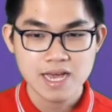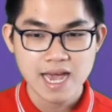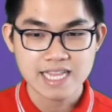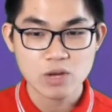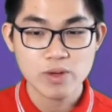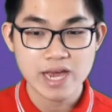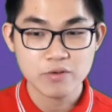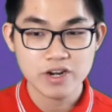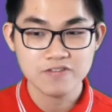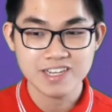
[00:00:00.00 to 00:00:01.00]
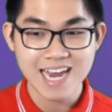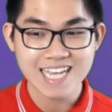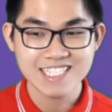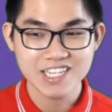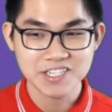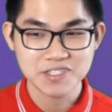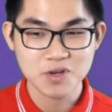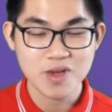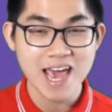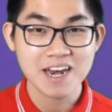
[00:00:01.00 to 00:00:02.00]
And then we get rid of the last digit,
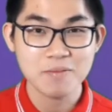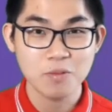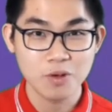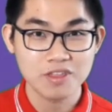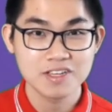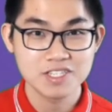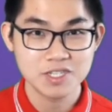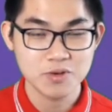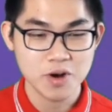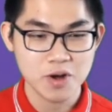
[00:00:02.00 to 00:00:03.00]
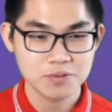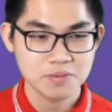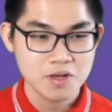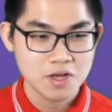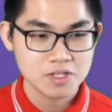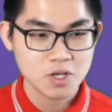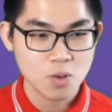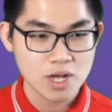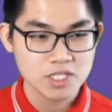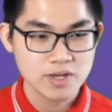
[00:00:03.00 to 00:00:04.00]
so we end up with 0. So
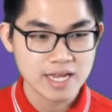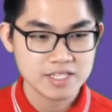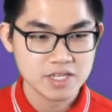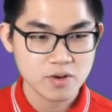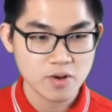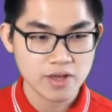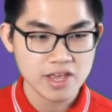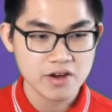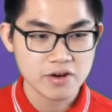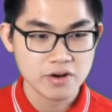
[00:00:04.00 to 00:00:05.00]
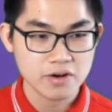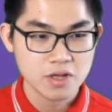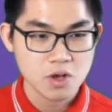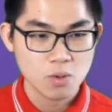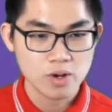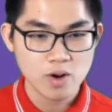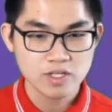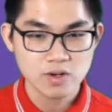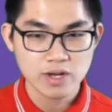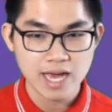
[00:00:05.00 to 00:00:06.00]
once you get 0 here, we're
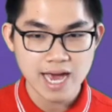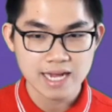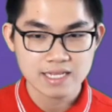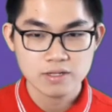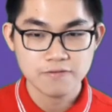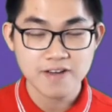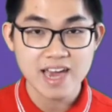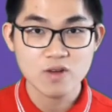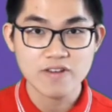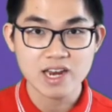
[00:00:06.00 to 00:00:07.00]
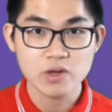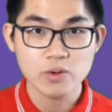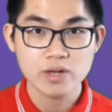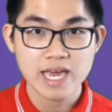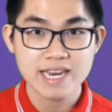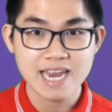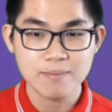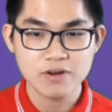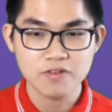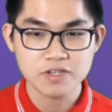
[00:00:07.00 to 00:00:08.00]
going to look at the final value in
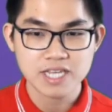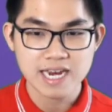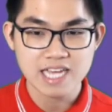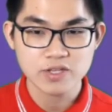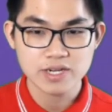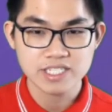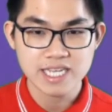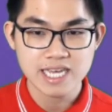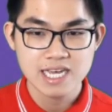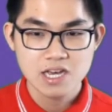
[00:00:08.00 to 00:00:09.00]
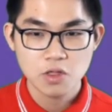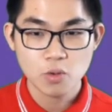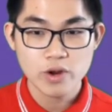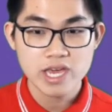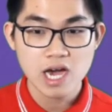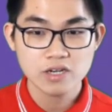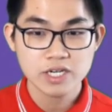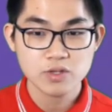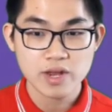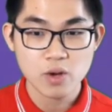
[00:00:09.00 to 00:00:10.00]
num reverse. And as you can see,
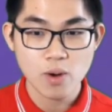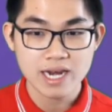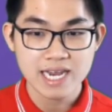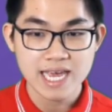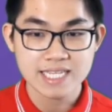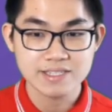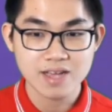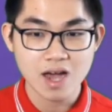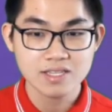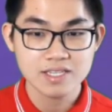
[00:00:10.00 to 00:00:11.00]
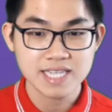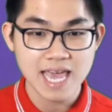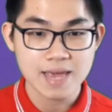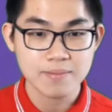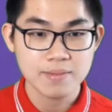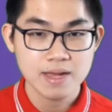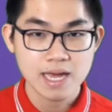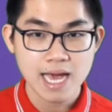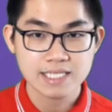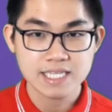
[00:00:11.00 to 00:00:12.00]
321 is not the same
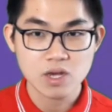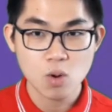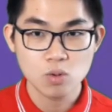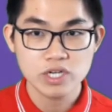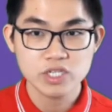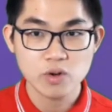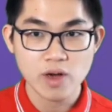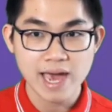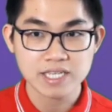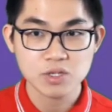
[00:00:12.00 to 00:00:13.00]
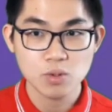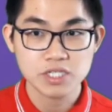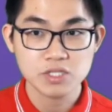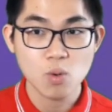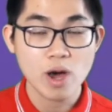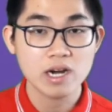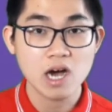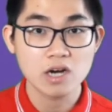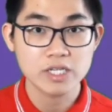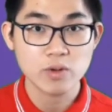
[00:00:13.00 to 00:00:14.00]
as the original x, which is
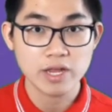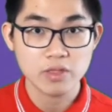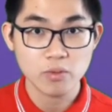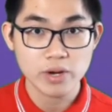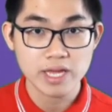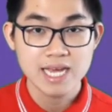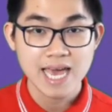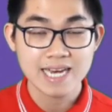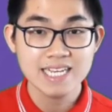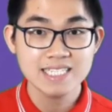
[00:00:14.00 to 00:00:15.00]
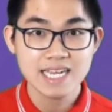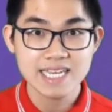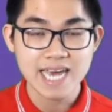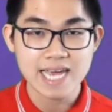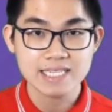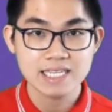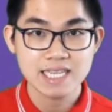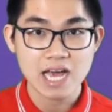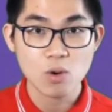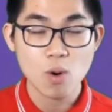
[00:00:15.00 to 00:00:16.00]
123. And this indicates
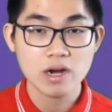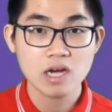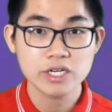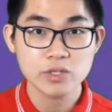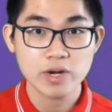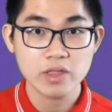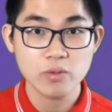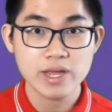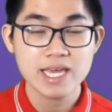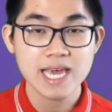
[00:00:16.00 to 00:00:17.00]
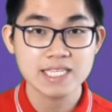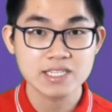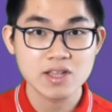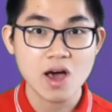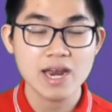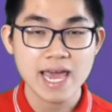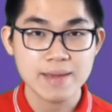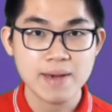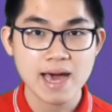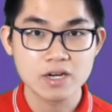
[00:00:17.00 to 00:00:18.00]
that 123 is not
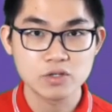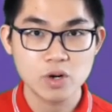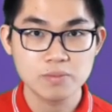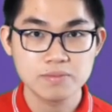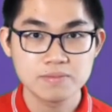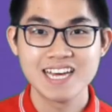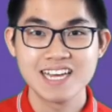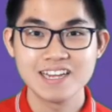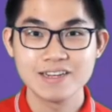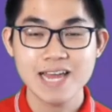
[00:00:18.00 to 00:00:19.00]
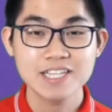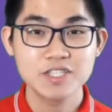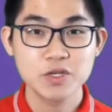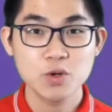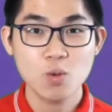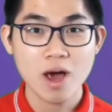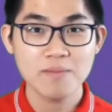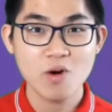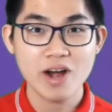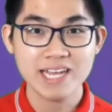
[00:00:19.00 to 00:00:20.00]
a palindrome. Let's do
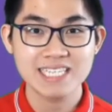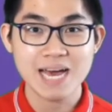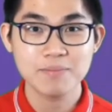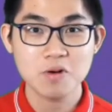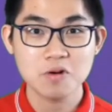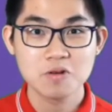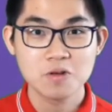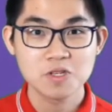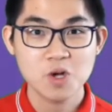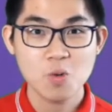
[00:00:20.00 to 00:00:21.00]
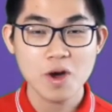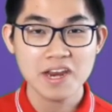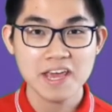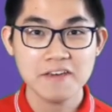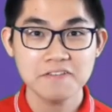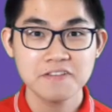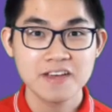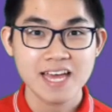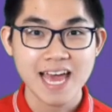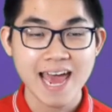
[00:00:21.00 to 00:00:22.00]
one more example. So what if
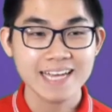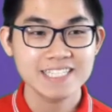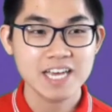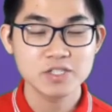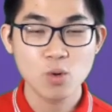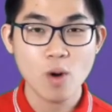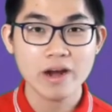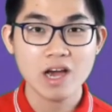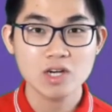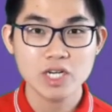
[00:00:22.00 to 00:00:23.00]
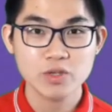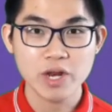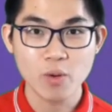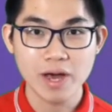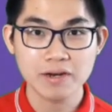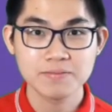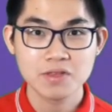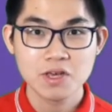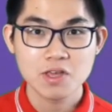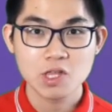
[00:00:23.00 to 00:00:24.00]
x is 121?
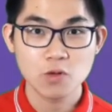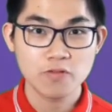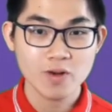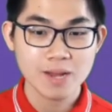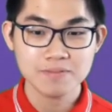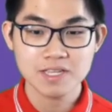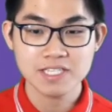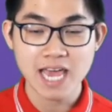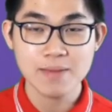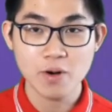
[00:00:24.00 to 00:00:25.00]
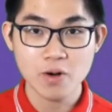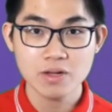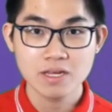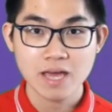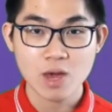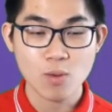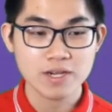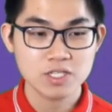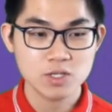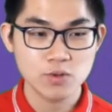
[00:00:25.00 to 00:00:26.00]
You fill up this table, and
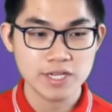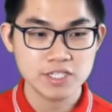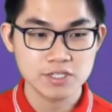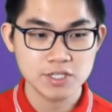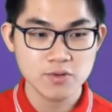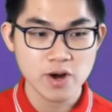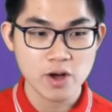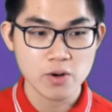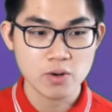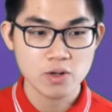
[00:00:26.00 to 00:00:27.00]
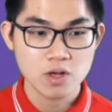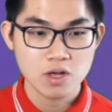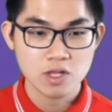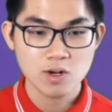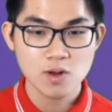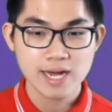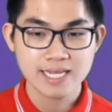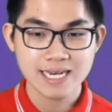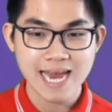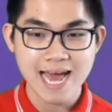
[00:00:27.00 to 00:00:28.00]
once you reach 0, you look at
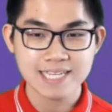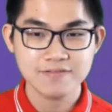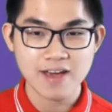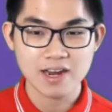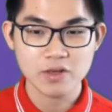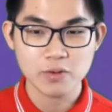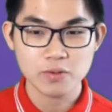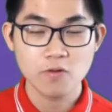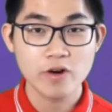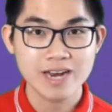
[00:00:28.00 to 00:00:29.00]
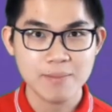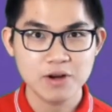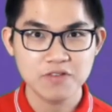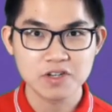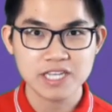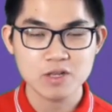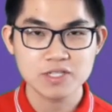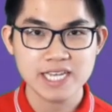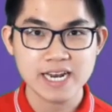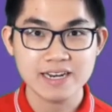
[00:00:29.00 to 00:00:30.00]
the last value for num reverse, and you
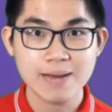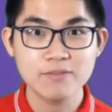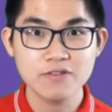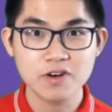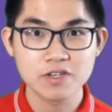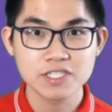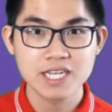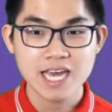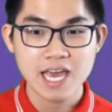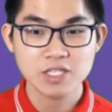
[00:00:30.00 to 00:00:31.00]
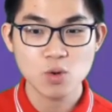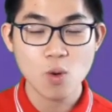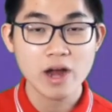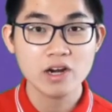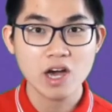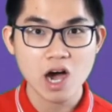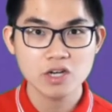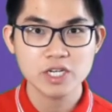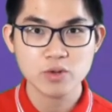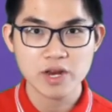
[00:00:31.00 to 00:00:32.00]
see that num reverse is
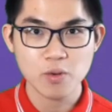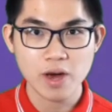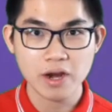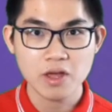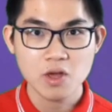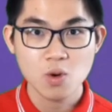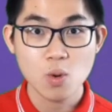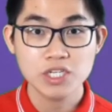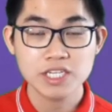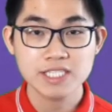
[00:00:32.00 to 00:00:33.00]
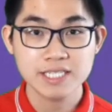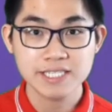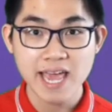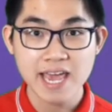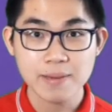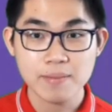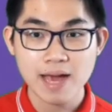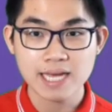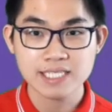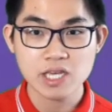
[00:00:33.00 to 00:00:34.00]
121. Which is the same
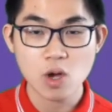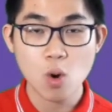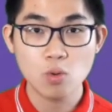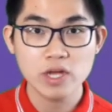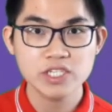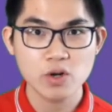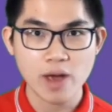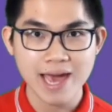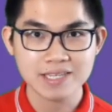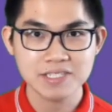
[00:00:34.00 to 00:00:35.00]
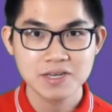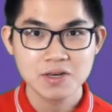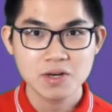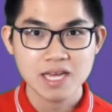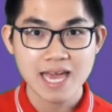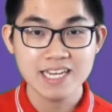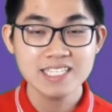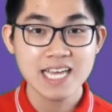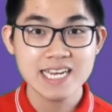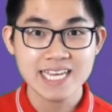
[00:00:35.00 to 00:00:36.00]
as the original x. And
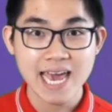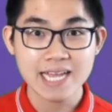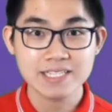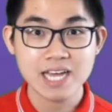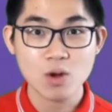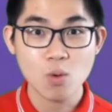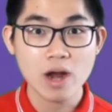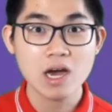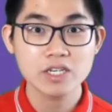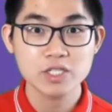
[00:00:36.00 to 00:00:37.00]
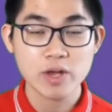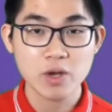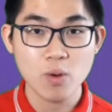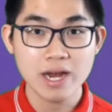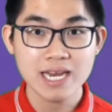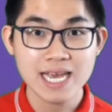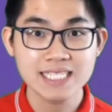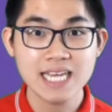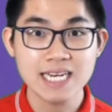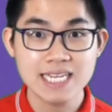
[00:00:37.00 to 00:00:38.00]
this indicates that 121
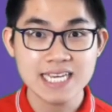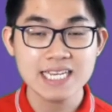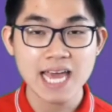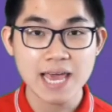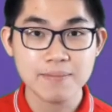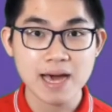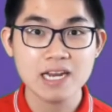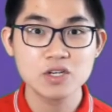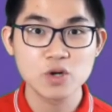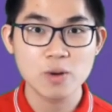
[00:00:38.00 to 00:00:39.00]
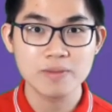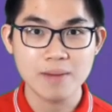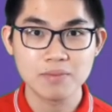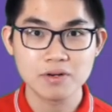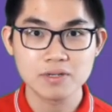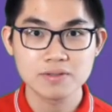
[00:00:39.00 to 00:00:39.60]
is indeed a palindrome number.